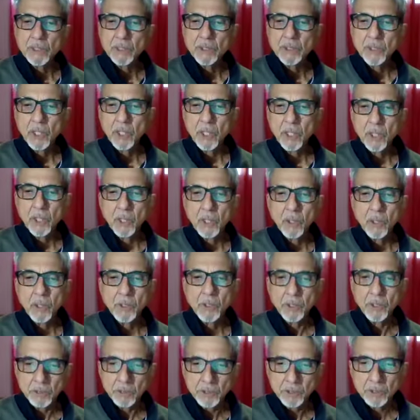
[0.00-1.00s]
so
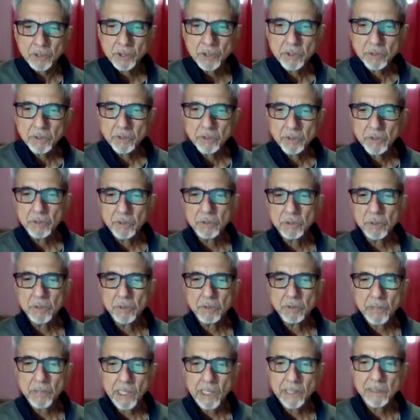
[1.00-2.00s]
you understood you
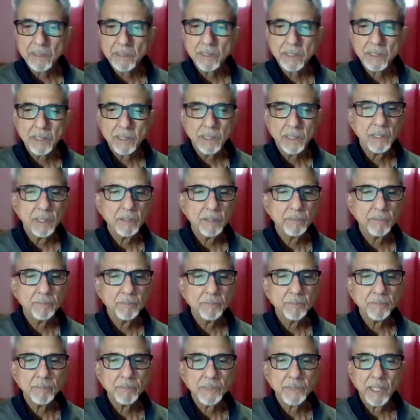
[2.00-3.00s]
know nothing here,
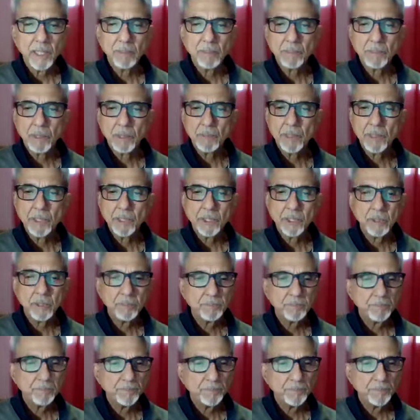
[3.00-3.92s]
huh, Brahmaji?